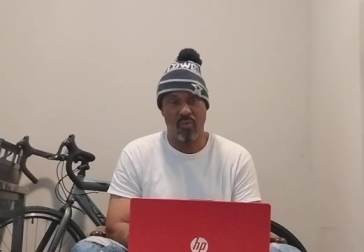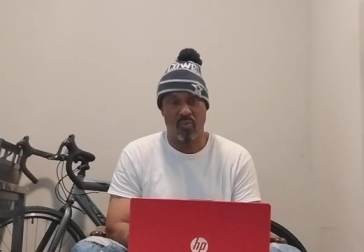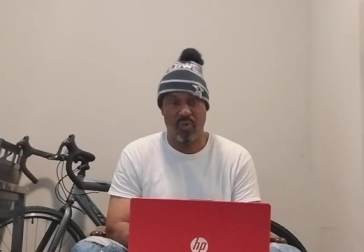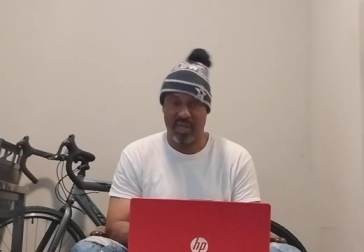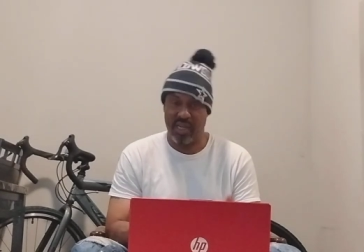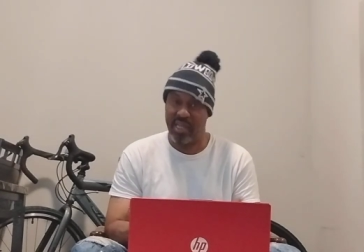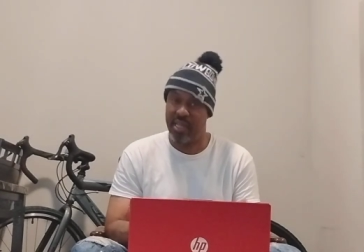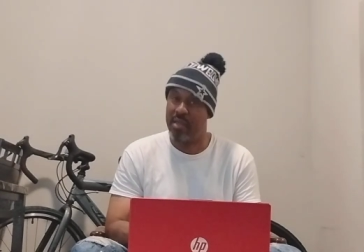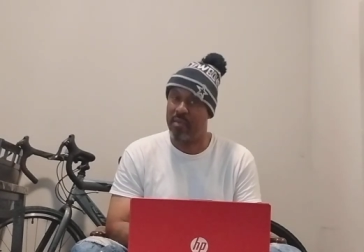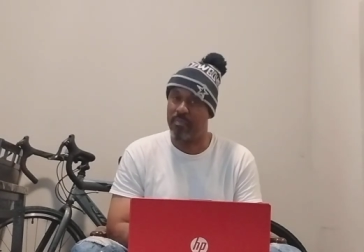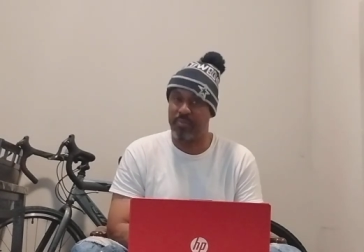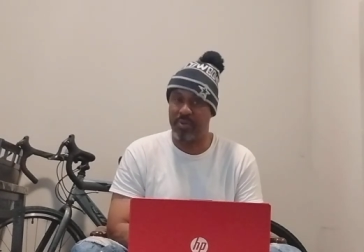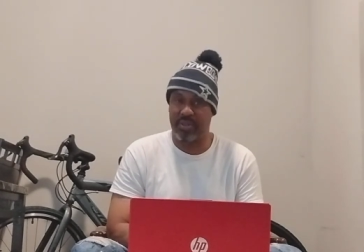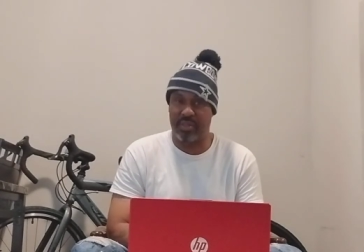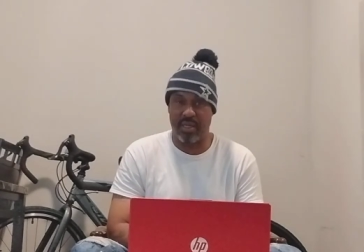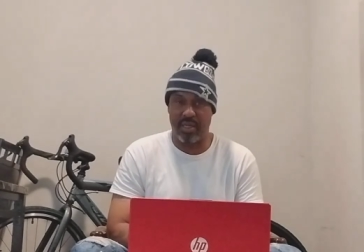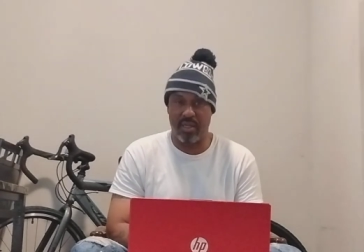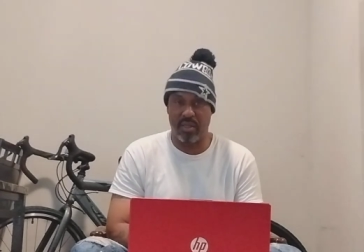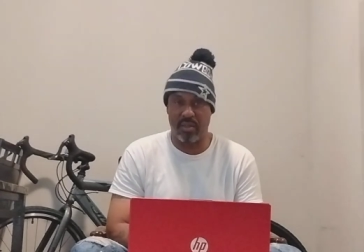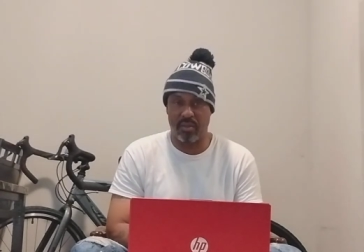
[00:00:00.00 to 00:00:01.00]
with
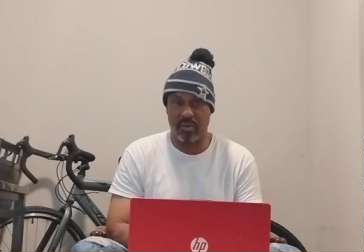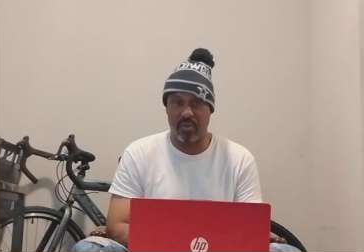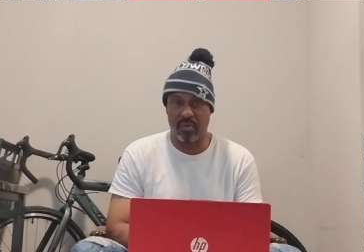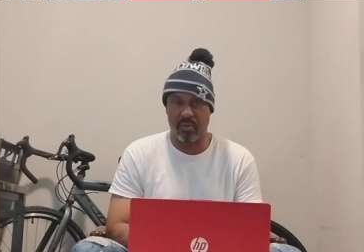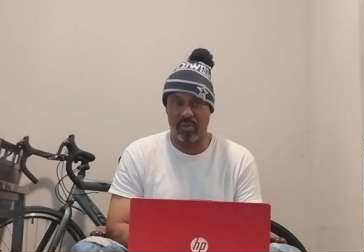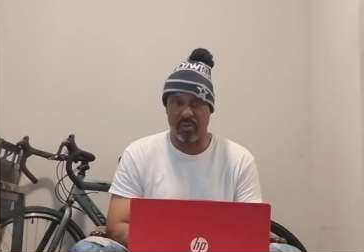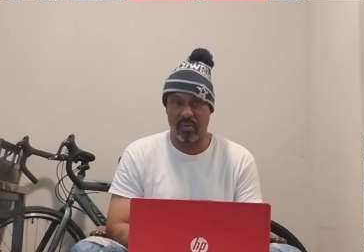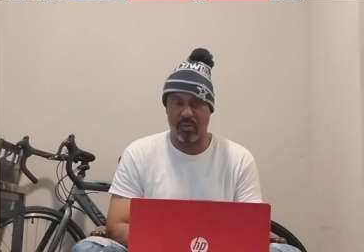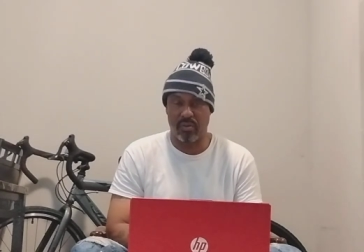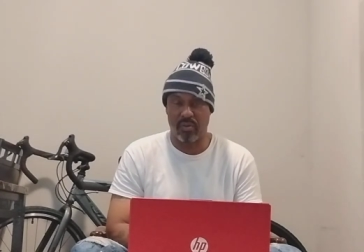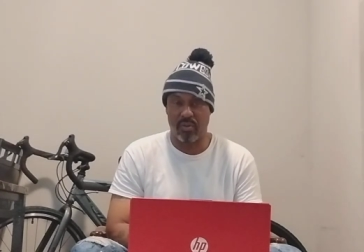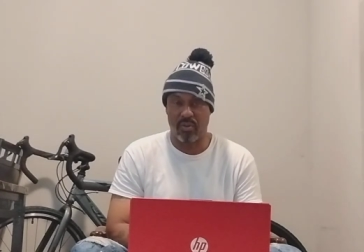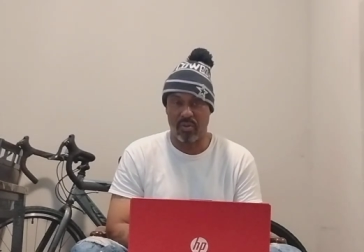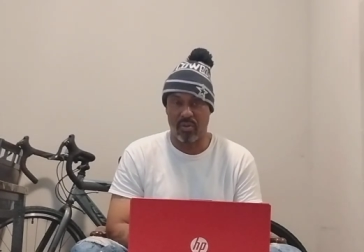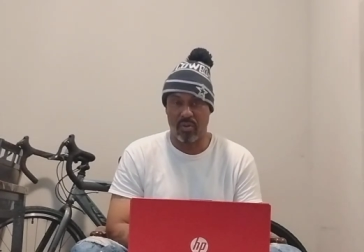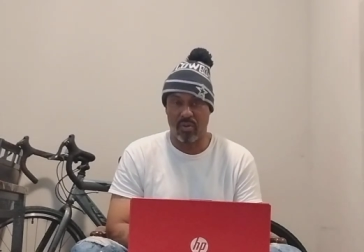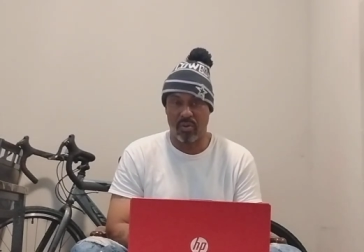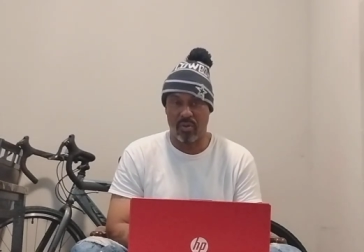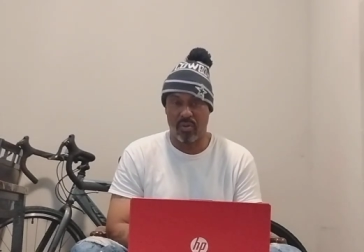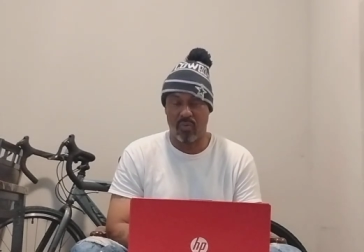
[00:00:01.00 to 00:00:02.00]
empathy,
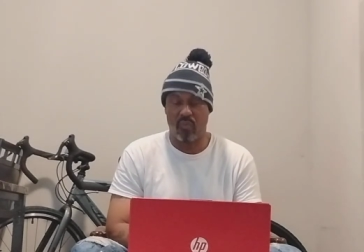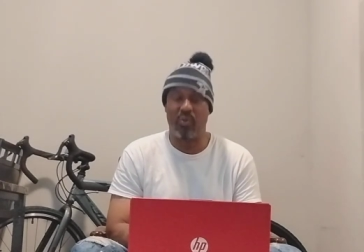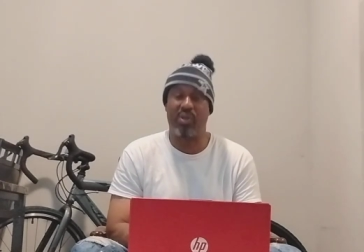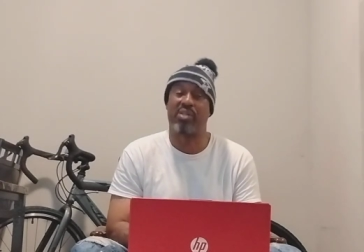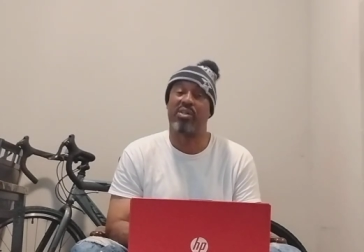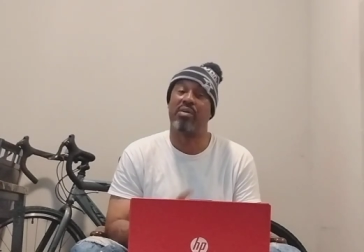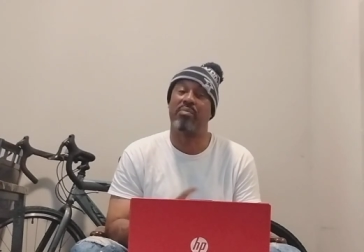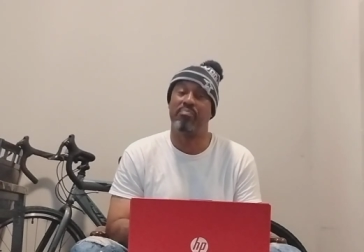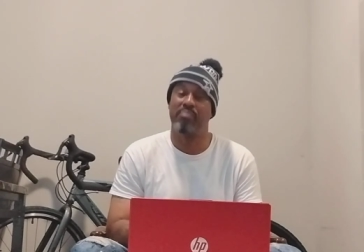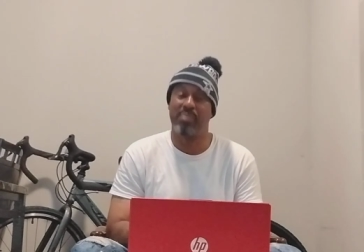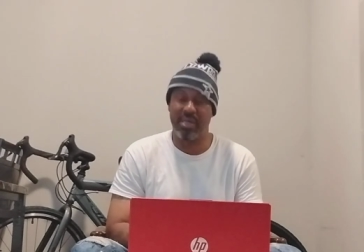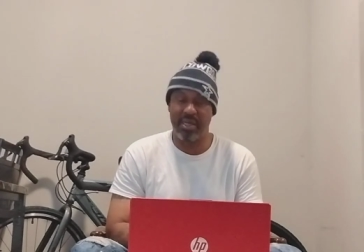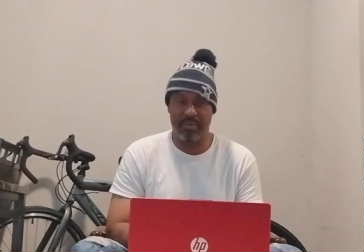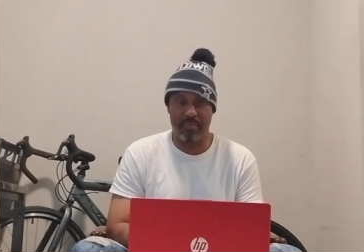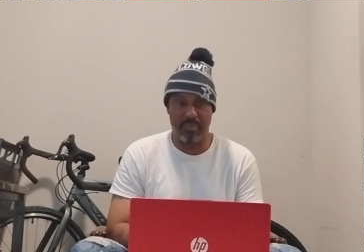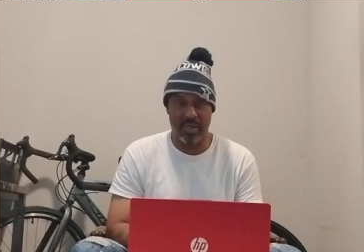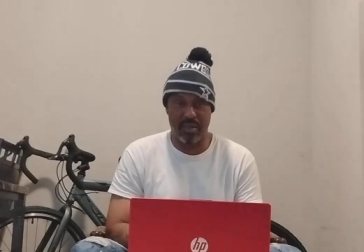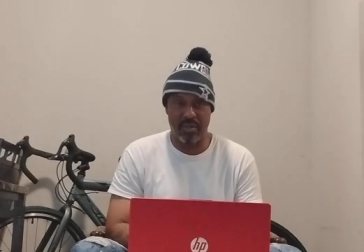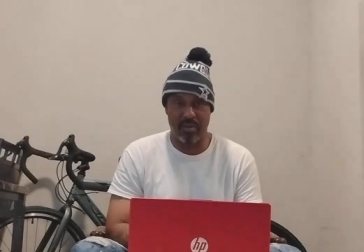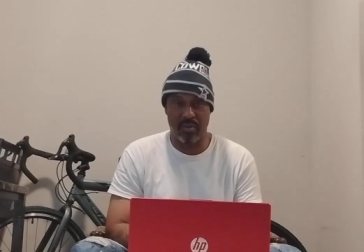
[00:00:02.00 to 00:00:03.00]
with
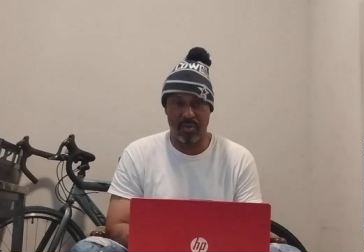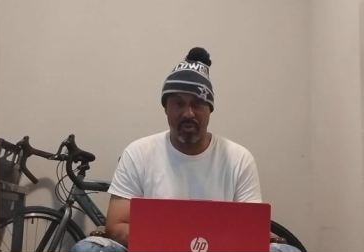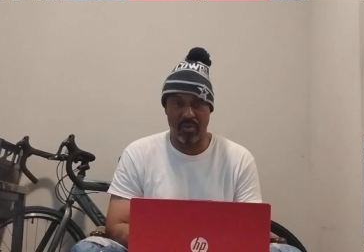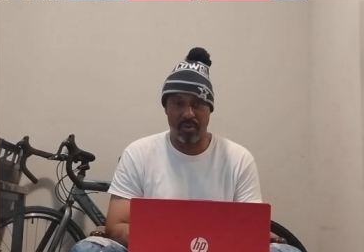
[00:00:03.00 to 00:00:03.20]
commitment,